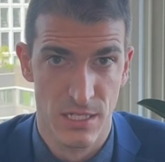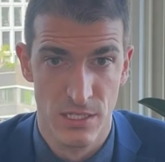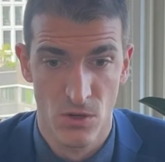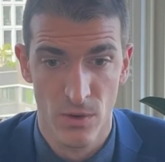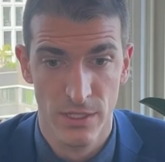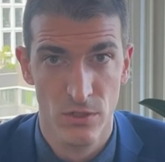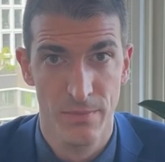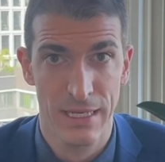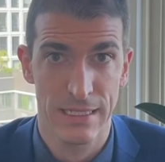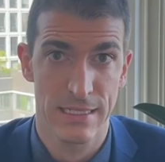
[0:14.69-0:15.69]
is going to
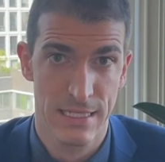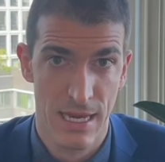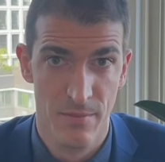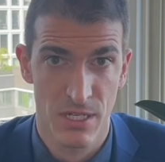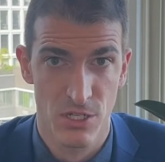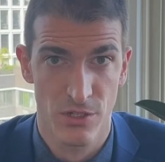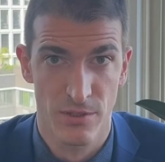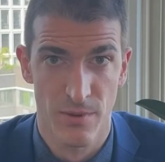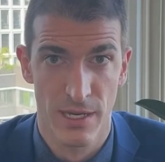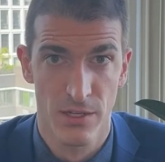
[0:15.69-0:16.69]
be the same initially, right?